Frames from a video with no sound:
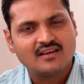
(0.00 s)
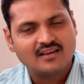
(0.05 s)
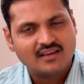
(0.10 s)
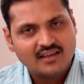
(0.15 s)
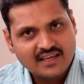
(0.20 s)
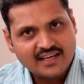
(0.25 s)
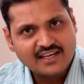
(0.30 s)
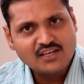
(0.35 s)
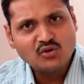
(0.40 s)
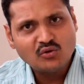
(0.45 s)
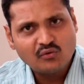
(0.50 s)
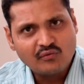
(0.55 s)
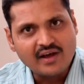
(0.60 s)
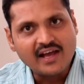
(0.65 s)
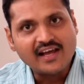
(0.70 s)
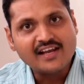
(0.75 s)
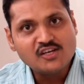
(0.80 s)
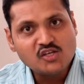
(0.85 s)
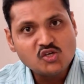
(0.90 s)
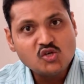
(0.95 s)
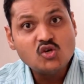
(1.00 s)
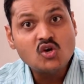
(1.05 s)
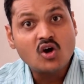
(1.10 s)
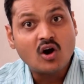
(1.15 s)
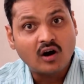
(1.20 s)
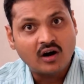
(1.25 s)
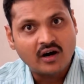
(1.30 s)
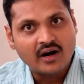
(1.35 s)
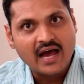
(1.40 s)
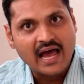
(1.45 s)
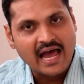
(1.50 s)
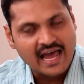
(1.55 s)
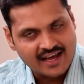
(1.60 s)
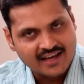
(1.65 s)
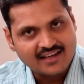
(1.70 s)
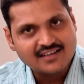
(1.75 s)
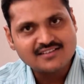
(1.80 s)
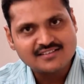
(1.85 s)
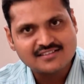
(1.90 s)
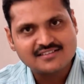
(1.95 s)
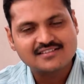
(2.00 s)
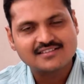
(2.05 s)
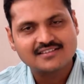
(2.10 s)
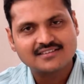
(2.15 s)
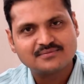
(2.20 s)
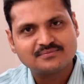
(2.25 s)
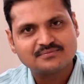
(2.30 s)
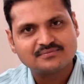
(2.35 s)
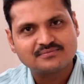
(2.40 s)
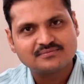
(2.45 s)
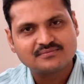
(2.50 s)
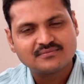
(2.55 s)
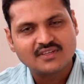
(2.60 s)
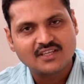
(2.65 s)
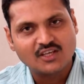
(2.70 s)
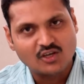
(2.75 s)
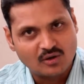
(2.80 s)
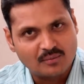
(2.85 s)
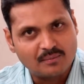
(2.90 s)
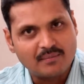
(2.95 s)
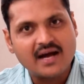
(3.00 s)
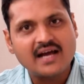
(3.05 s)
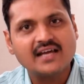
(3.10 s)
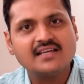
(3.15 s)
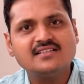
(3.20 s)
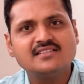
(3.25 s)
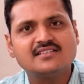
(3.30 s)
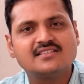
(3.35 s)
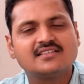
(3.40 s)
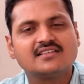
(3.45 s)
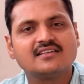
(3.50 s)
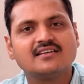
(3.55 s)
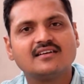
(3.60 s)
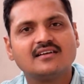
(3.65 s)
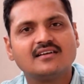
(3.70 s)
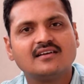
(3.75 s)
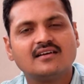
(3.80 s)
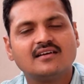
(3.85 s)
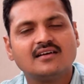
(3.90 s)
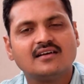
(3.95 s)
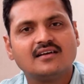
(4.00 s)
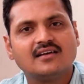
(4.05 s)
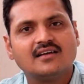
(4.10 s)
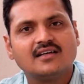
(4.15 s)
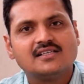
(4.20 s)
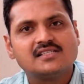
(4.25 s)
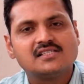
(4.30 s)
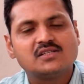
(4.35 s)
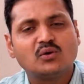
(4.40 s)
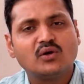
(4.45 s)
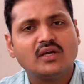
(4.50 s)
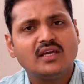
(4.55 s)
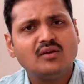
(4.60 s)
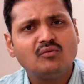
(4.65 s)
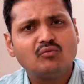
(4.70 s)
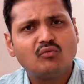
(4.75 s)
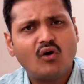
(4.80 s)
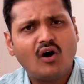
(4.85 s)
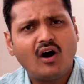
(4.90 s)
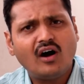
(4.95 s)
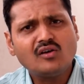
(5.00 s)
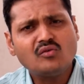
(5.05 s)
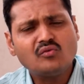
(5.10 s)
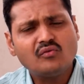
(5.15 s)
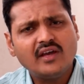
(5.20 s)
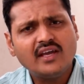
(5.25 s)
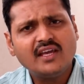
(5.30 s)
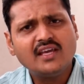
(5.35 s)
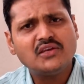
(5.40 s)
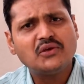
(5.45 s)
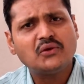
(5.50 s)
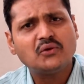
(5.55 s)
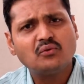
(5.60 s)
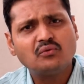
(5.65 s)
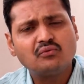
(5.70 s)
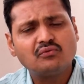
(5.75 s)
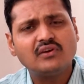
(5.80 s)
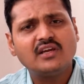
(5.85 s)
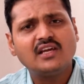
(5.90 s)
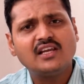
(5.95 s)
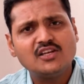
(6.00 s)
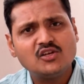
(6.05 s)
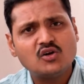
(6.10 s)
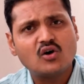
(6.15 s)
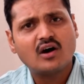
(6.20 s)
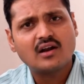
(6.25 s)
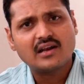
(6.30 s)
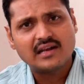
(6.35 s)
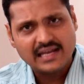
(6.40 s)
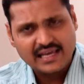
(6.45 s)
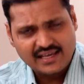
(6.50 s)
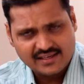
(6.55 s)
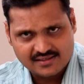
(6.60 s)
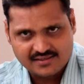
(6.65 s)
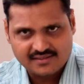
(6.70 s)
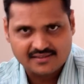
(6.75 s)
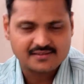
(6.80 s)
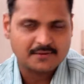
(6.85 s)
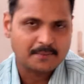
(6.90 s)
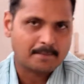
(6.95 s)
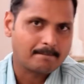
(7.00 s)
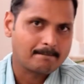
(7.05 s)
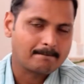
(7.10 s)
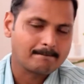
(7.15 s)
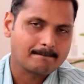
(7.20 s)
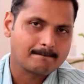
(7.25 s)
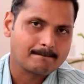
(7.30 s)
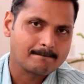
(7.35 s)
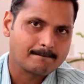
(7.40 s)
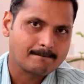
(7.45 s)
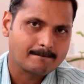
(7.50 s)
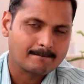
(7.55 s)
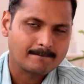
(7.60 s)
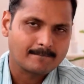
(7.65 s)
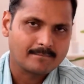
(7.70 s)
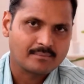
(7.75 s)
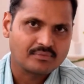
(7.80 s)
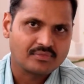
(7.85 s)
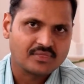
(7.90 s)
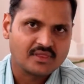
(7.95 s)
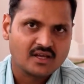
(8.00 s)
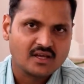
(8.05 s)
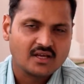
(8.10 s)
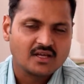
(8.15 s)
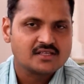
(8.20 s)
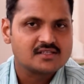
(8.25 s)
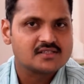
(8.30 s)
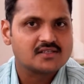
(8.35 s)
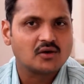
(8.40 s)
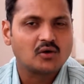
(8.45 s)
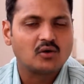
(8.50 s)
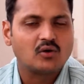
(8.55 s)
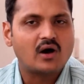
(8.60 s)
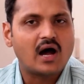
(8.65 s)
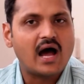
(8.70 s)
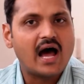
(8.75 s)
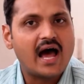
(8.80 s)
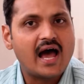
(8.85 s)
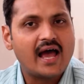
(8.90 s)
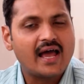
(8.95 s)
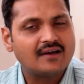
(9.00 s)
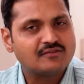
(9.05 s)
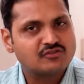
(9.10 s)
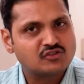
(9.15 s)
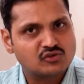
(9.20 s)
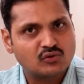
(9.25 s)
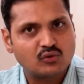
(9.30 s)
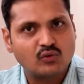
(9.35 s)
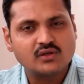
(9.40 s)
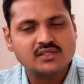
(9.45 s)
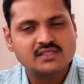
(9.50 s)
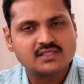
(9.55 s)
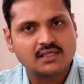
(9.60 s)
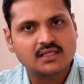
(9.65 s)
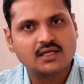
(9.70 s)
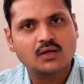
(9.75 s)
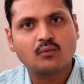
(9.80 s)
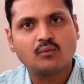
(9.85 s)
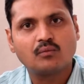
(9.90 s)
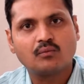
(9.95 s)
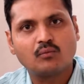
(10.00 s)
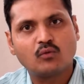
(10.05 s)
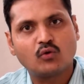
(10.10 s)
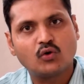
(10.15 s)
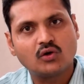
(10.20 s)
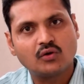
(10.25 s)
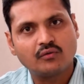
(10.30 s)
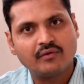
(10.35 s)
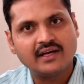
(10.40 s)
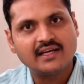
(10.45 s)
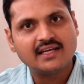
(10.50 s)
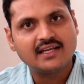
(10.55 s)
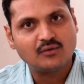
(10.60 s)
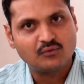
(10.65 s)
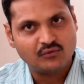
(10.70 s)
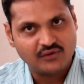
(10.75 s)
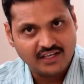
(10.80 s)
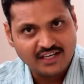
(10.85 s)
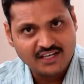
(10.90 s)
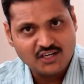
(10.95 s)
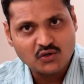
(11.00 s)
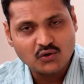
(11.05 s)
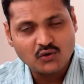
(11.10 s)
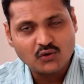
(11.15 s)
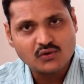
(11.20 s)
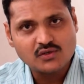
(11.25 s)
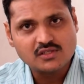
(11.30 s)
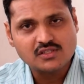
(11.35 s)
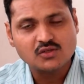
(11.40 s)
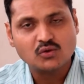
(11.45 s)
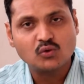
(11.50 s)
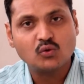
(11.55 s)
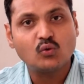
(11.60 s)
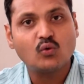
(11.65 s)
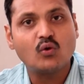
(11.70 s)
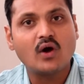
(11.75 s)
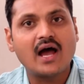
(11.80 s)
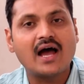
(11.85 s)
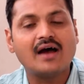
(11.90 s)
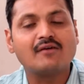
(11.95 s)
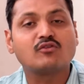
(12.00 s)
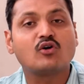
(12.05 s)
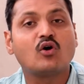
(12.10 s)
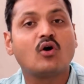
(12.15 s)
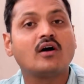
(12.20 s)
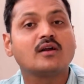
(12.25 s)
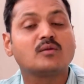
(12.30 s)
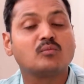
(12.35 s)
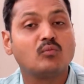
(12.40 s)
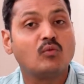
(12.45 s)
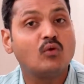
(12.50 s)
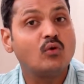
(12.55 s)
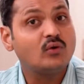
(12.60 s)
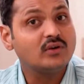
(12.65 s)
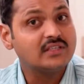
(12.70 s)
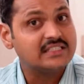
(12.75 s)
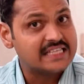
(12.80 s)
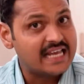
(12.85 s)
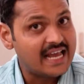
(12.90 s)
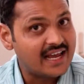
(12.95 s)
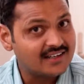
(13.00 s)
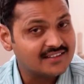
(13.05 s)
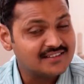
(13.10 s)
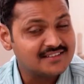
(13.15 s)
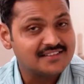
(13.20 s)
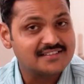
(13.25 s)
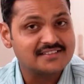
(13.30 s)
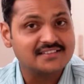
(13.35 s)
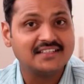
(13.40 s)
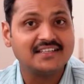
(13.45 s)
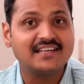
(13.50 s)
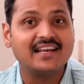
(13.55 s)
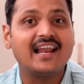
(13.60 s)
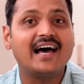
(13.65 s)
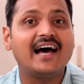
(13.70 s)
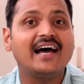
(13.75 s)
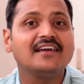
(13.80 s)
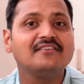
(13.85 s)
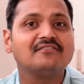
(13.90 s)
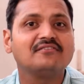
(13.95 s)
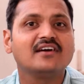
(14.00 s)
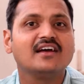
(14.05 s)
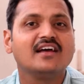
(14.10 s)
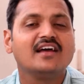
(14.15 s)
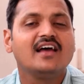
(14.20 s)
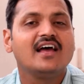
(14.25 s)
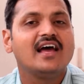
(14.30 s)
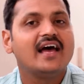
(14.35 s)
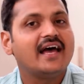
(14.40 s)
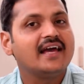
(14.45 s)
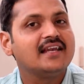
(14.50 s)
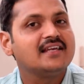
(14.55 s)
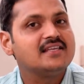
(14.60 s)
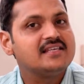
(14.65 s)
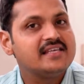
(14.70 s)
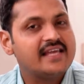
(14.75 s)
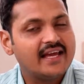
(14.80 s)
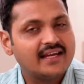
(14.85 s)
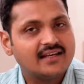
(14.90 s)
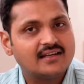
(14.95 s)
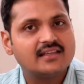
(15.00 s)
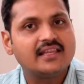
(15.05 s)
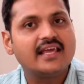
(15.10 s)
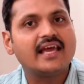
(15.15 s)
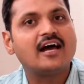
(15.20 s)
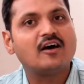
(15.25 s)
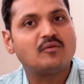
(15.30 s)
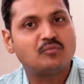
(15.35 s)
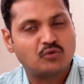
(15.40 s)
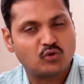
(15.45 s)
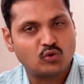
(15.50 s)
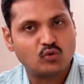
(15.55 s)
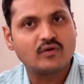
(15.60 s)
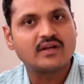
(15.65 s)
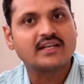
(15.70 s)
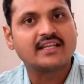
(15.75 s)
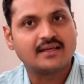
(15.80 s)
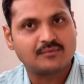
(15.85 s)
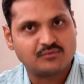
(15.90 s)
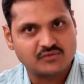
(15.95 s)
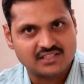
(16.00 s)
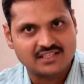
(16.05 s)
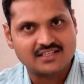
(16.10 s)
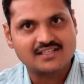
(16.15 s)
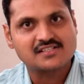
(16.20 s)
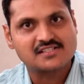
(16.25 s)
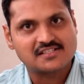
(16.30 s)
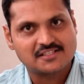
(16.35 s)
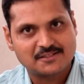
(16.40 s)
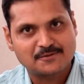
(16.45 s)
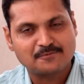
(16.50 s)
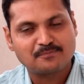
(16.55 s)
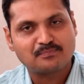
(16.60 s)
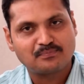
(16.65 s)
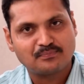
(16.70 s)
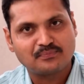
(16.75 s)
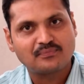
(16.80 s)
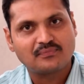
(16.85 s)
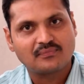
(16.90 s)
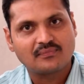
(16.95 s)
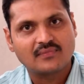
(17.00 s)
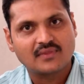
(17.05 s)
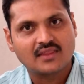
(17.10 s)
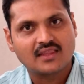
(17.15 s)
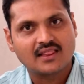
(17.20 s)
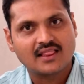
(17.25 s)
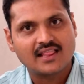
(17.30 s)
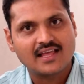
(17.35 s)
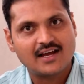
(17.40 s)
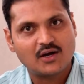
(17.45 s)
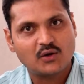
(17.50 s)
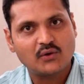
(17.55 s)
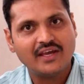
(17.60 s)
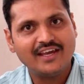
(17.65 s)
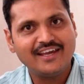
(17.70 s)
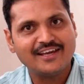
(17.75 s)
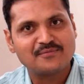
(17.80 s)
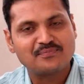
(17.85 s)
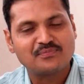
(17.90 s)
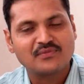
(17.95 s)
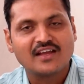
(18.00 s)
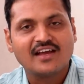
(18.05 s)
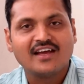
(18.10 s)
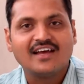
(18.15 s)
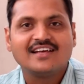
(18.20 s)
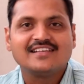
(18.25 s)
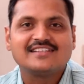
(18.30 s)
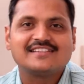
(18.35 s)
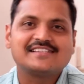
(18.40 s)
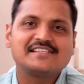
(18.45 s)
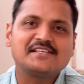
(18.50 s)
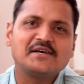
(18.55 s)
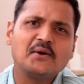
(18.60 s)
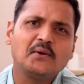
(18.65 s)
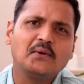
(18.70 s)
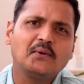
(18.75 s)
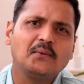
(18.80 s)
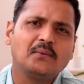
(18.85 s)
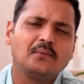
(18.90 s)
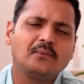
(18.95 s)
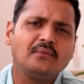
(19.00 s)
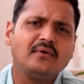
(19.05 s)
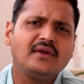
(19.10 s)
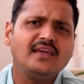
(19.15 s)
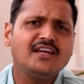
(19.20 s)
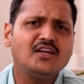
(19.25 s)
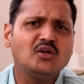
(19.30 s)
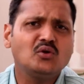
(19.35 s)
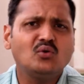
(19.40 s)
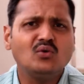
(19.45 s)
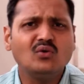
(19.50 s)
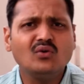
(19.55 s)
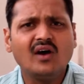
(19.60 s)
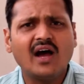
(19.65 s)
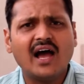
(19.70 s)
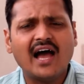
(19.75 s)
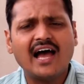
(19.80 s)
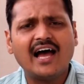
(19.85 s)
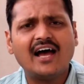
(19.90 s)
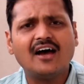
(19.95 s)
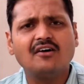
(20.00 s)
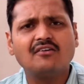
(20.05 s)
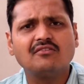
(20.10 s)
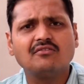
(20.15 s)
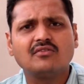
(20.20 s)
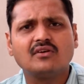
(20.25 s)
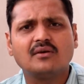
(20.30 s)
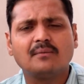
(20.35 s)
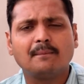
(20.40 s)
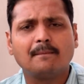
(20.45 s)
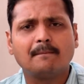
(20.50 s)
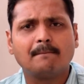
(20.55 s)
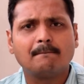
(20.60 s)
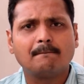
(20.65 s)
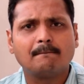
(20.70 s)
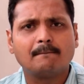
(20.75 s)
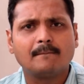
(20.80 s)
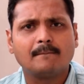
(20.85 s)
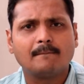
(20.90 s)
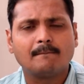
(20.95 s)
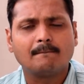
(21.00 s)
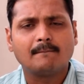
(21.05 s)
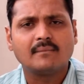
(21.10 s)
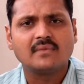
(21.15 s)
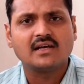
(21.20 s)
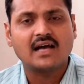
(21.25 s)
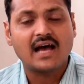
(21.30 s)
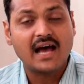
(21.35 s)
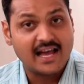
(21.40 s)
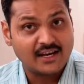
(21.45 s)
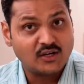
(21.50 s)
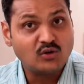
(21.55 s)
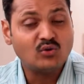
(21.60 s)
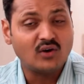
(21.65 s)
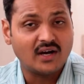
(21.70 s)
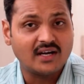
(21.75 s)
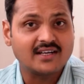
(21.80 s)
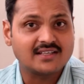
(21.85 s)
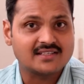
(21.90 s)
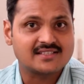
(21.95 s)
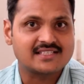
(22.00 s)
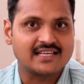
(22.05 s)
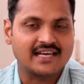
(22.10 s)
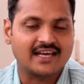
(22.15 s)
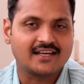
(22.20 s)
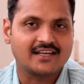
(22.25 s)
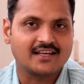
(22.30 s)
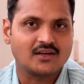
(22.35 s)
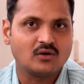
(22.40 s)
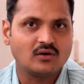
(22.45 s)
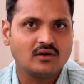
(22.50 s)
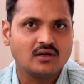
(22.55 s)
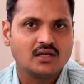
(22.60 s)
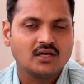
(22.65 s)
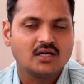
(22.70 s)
Can you value your hands, your mind? So in what way you feel you are less? So I have shown certain motivating videos who have got more challenges in life, and yet they have proven themselves. Okay, so we do have, I do understand, you know,